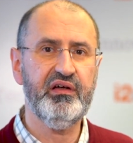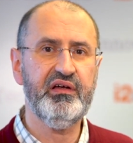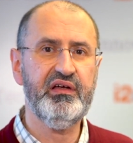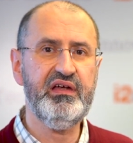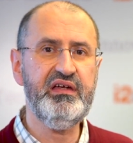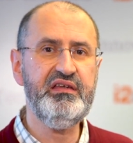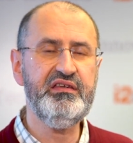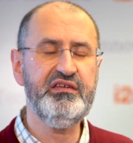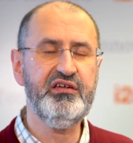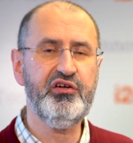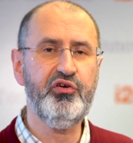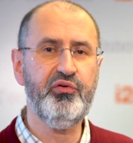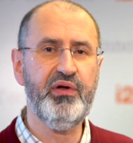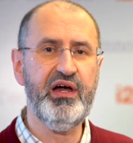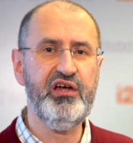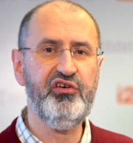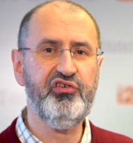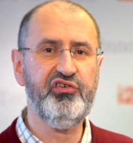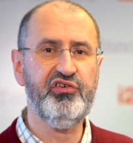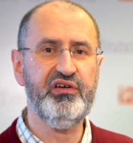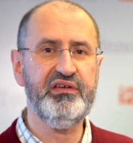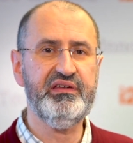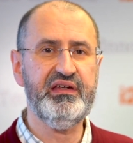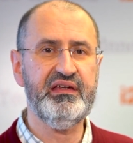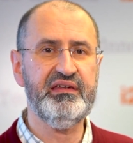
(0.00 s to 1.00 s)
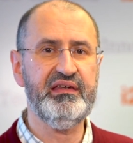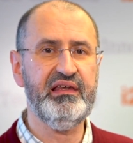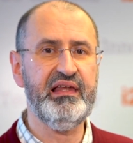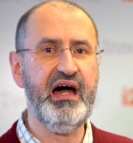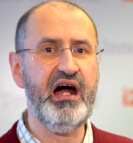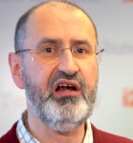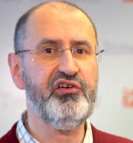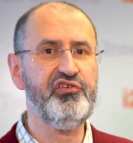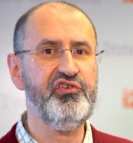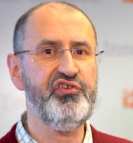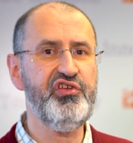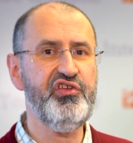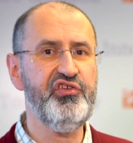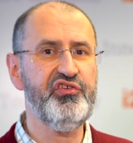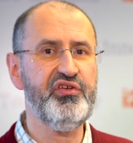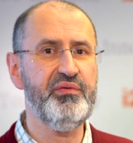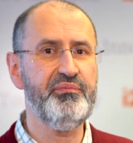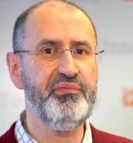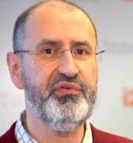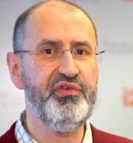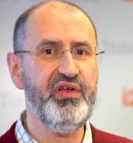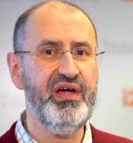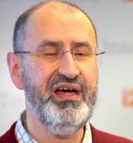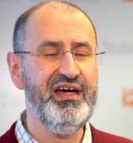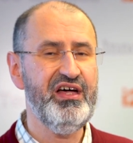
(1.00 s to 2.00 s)
integration and large
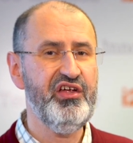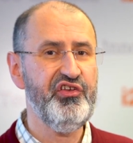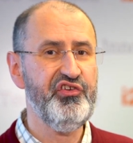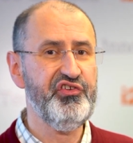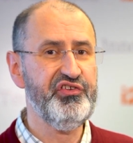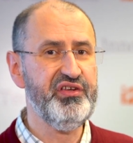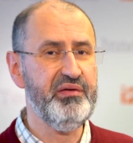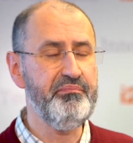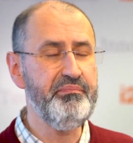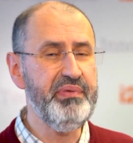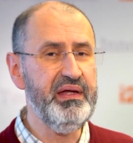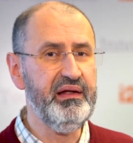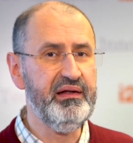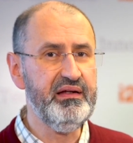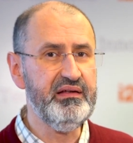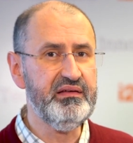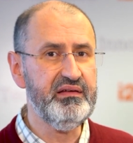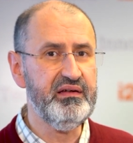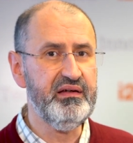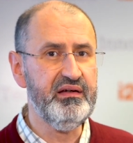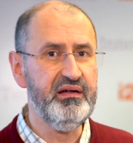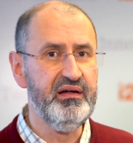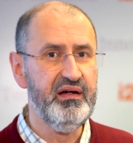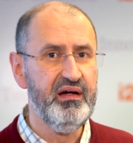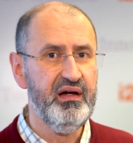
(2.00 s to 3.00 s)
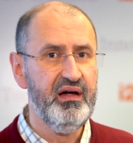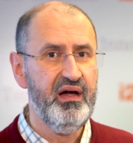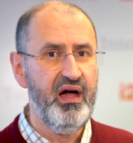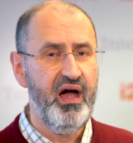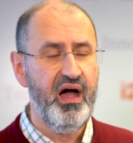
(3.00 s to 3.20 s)
systems stability,